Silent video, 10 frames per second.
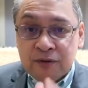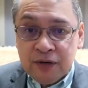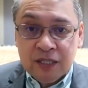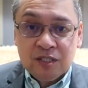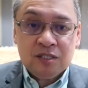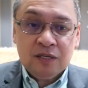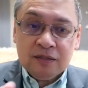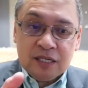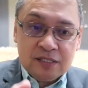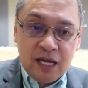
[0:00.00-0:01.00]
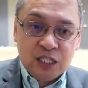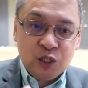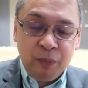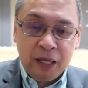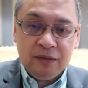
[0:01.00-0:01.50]
the rich
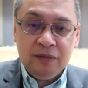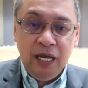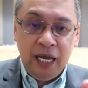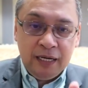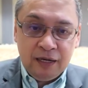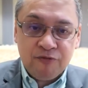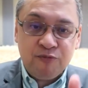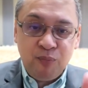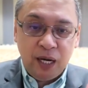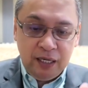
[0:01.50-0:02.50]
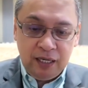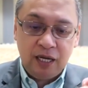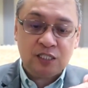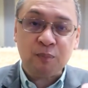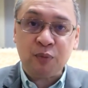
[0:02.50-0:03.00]
does not spend enough
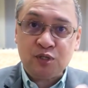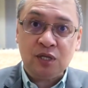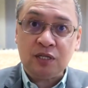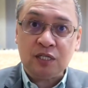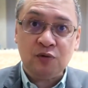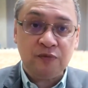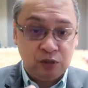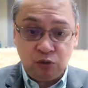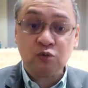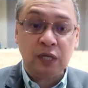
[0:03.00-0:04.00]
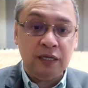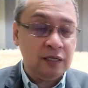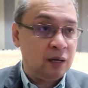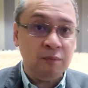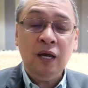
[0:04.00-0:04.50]
money as a percentage of their
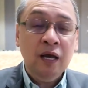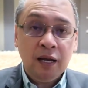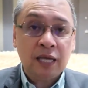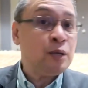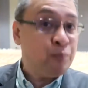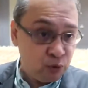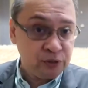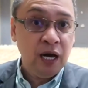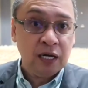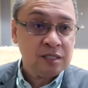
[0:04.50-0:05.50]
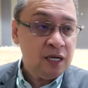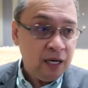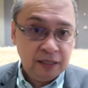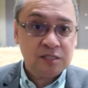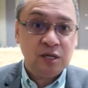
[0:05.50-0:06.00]
total income like the poor
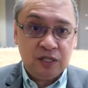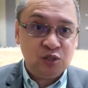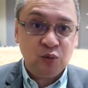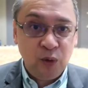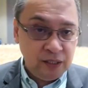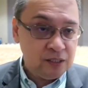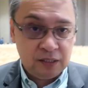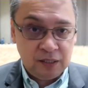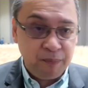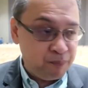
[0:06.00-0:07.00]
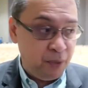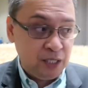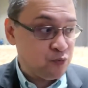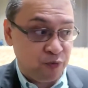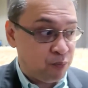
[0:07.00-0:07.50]
does. And that's the reason why this is a
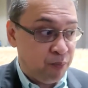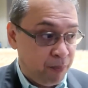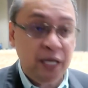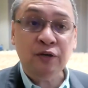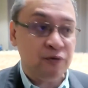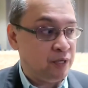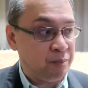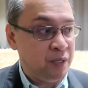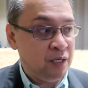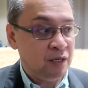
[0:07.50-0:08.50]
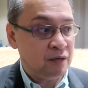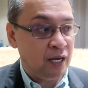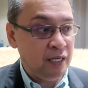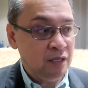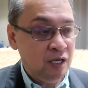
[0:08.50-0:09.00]
plus for many of
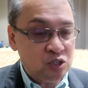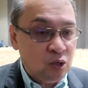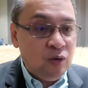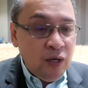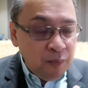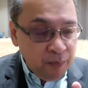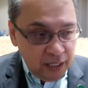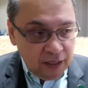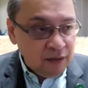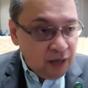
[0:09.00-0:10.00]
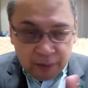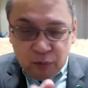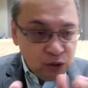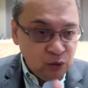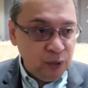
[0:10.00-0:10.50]
them, right? So me,
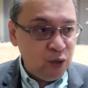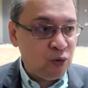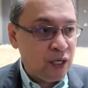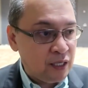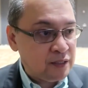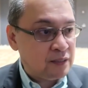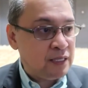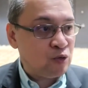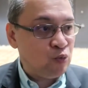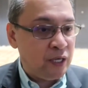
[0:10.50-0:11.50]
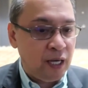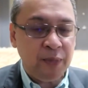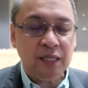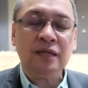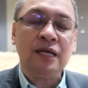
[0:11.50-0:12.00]
I'm going to be looking at it that
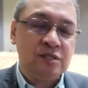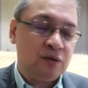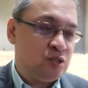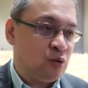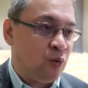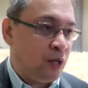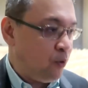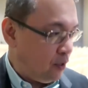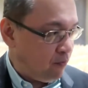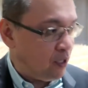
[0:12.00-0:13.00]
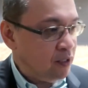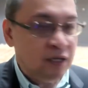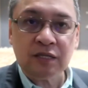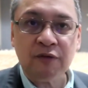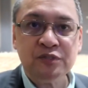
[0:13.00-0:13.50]
way. I mean, and that's the reason why we have a